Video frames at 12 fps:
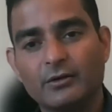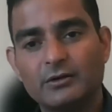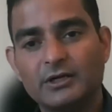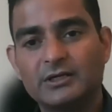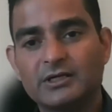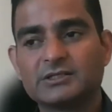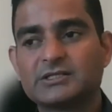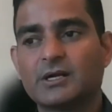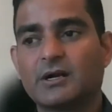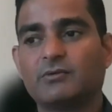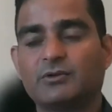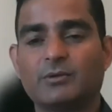It doesn't
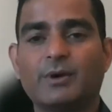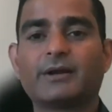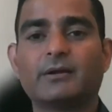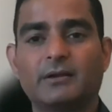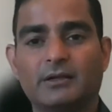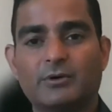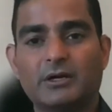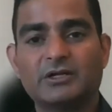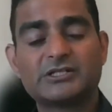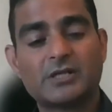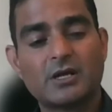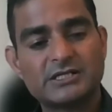start with the marketing department.
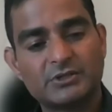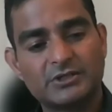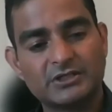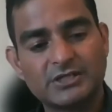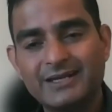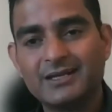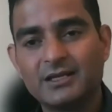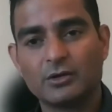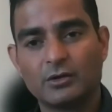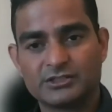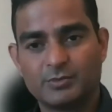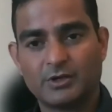It starts with designing
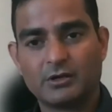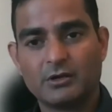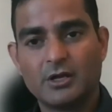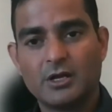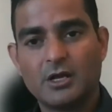the hospital.